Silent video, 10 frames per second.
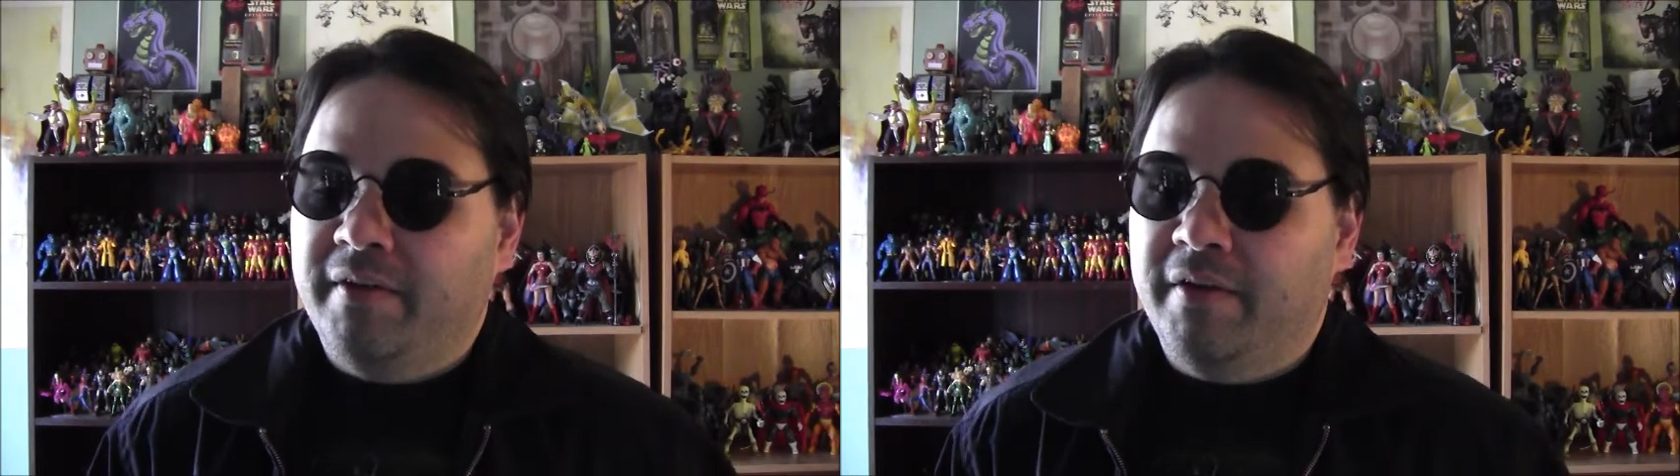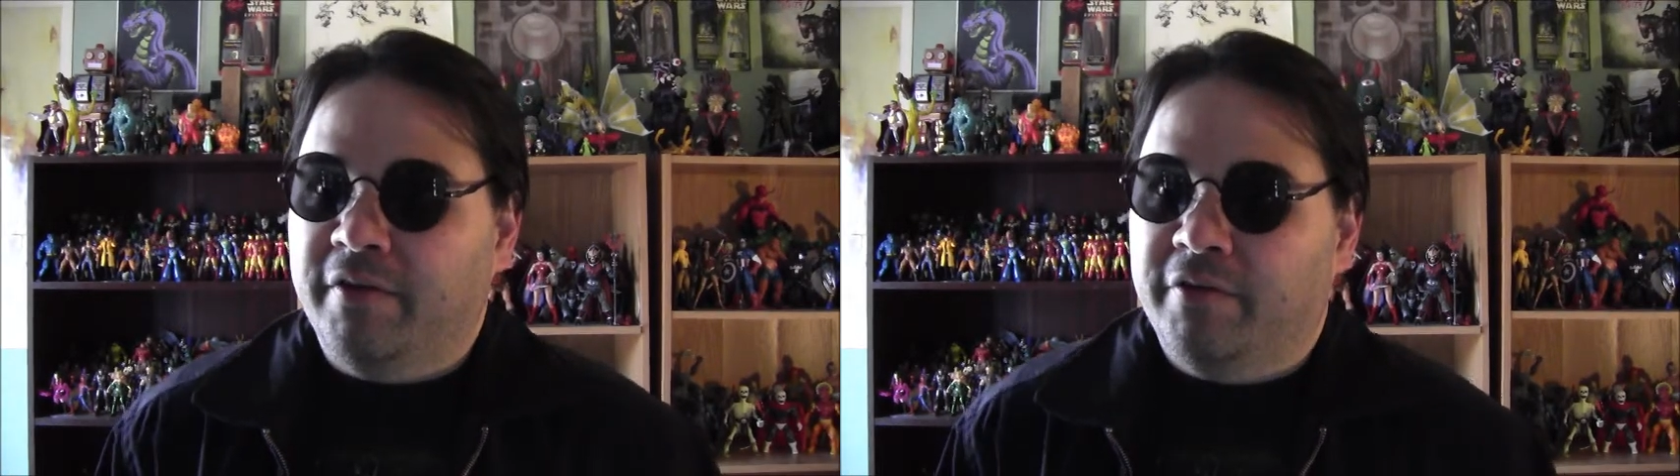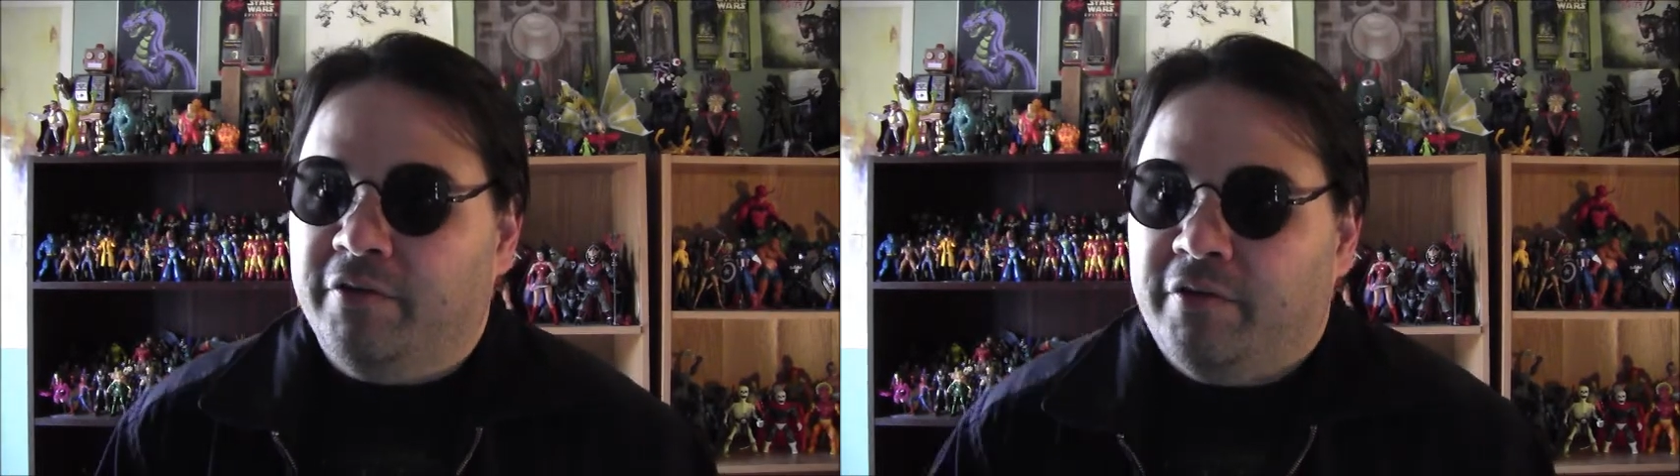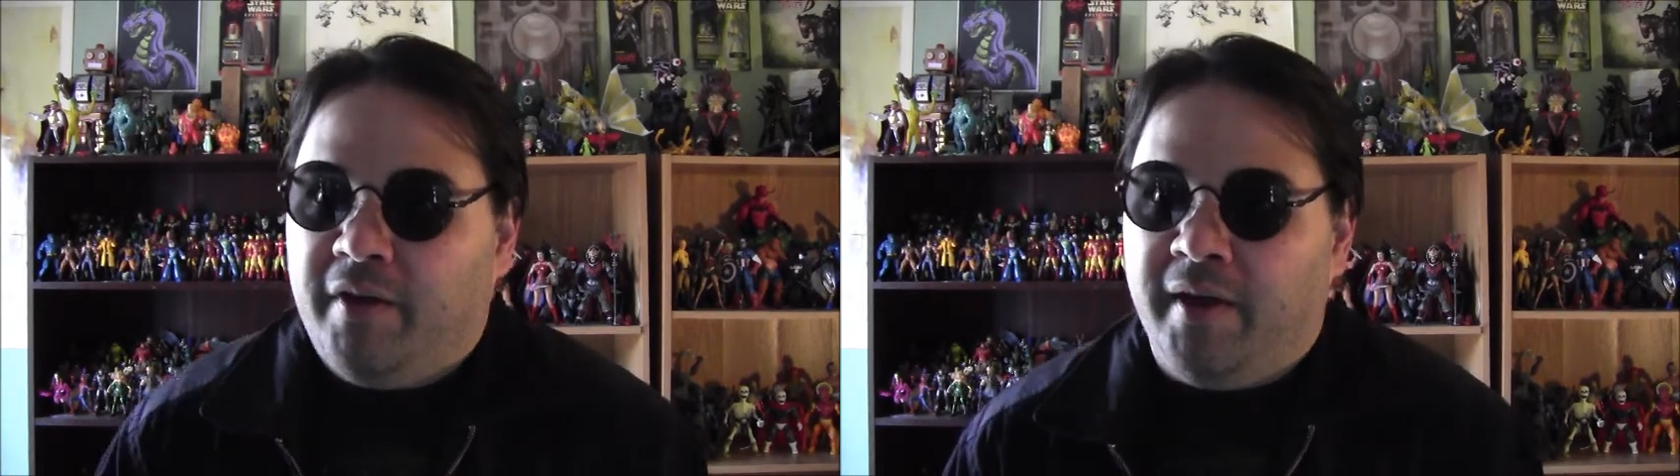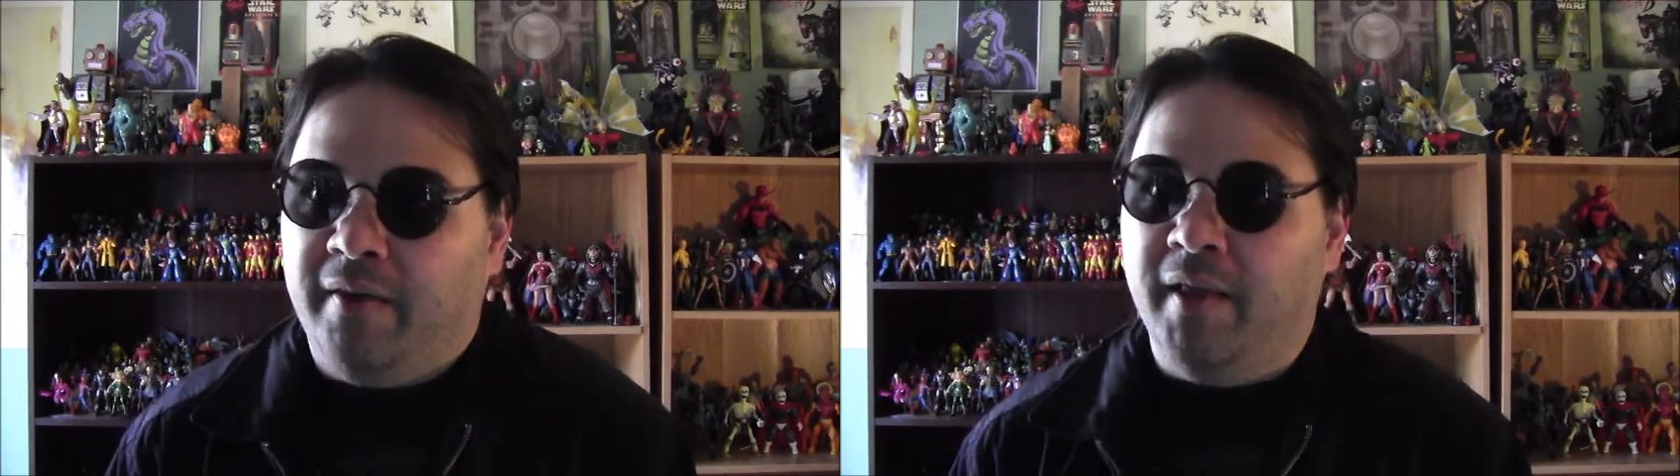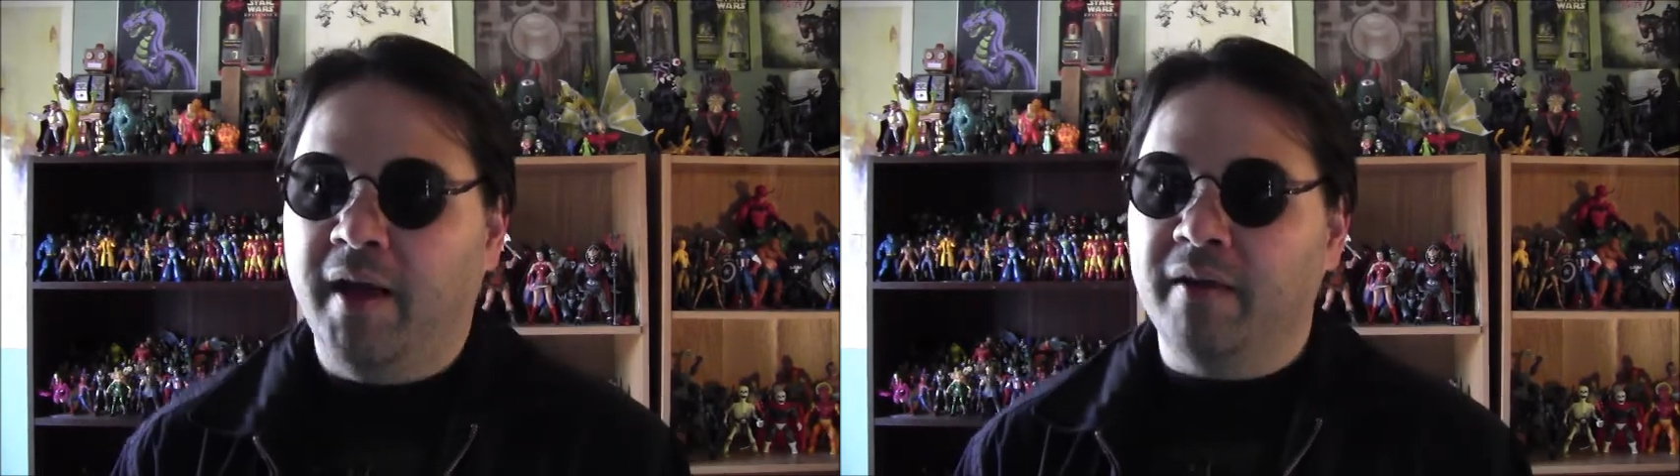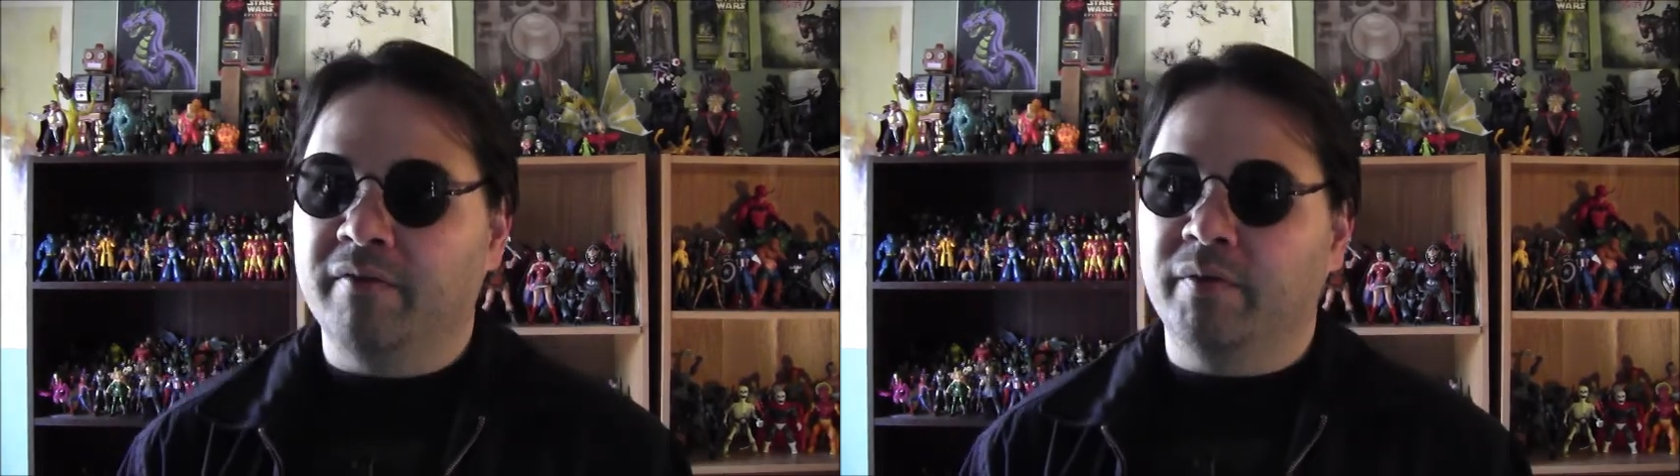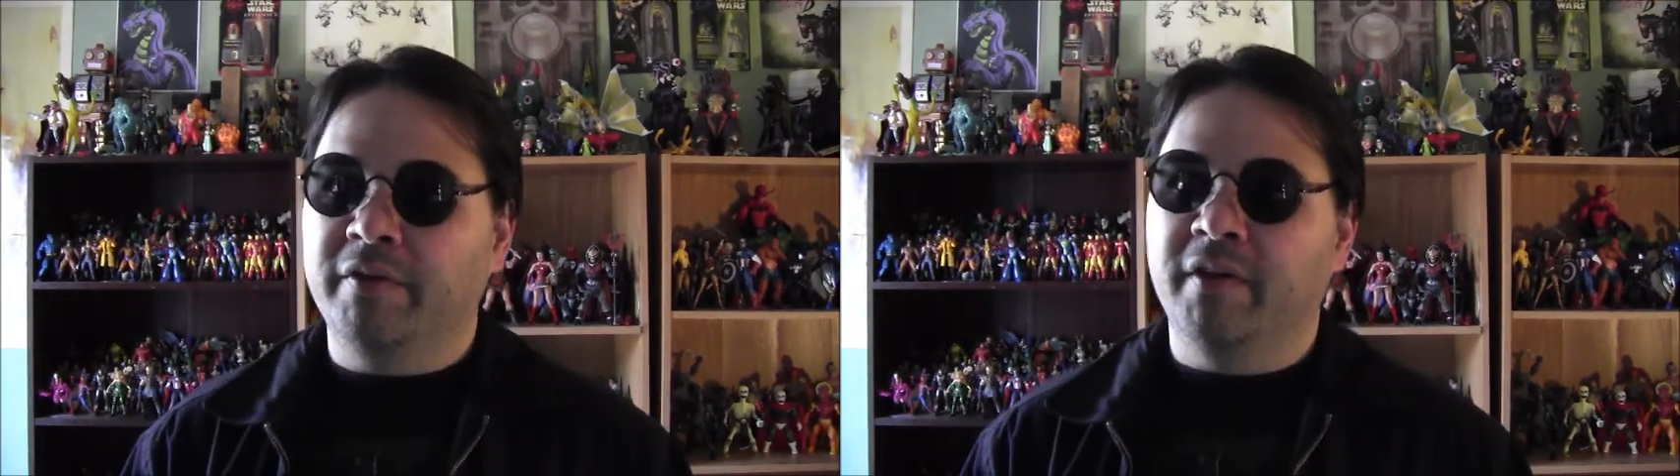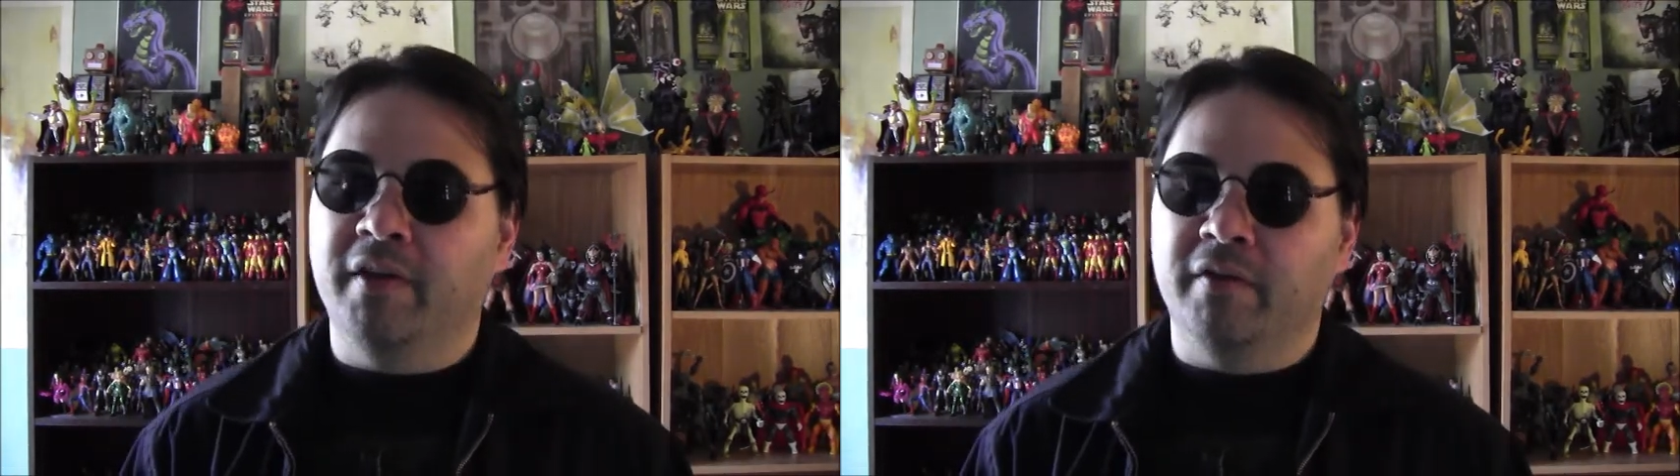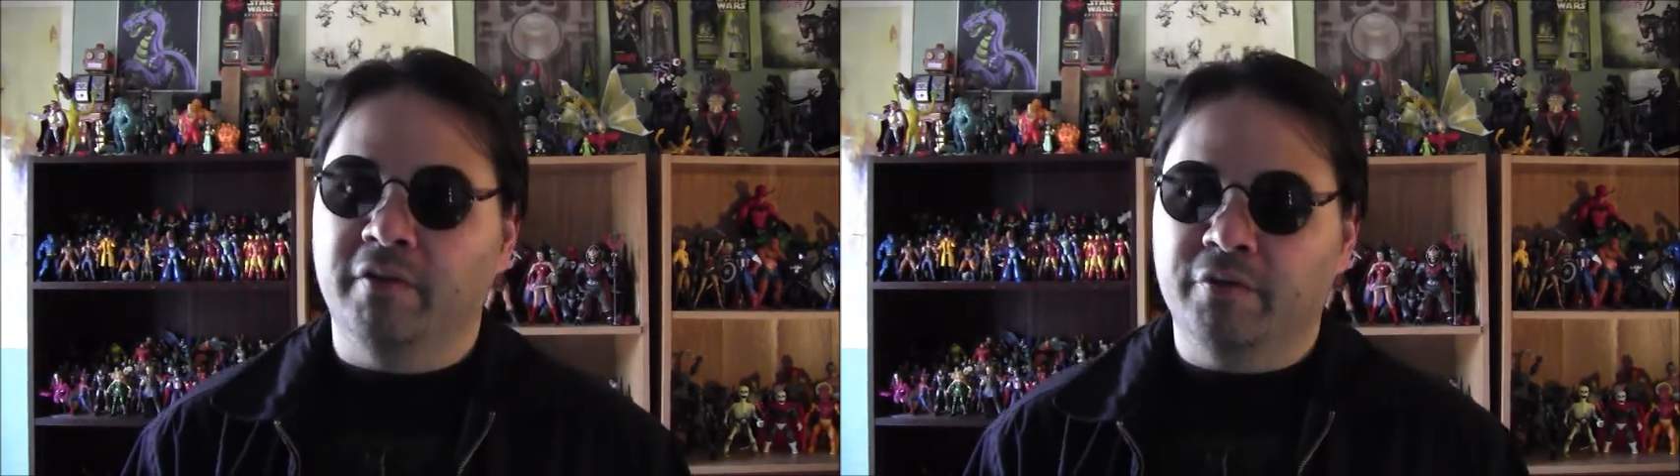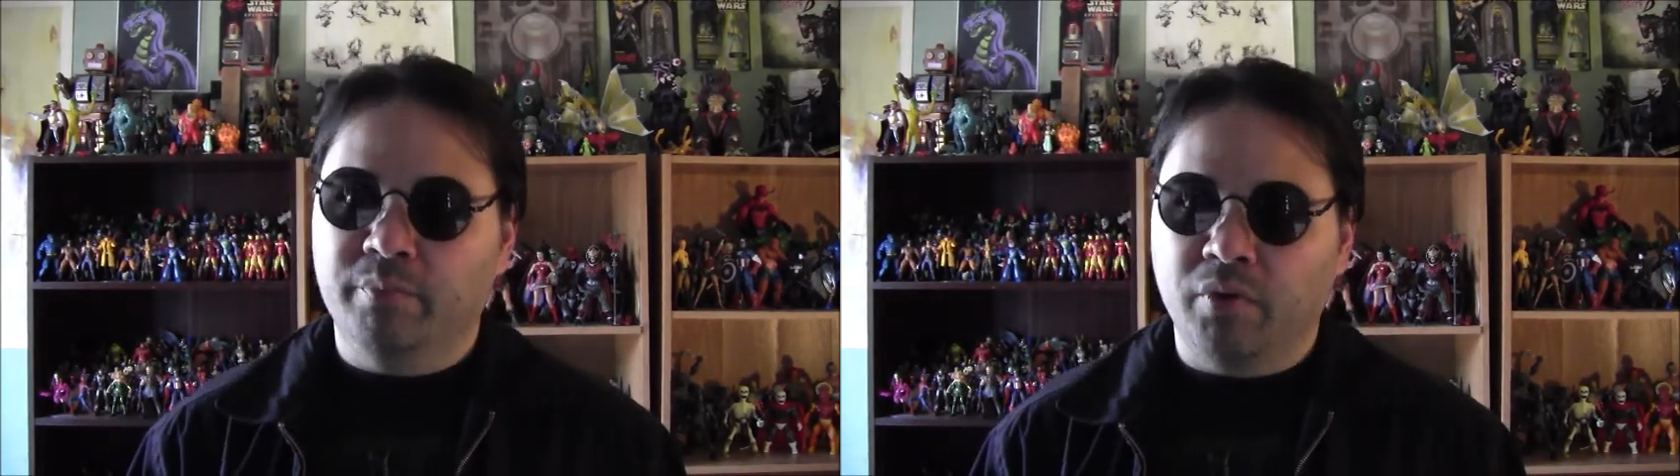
there's a lot of ridiculous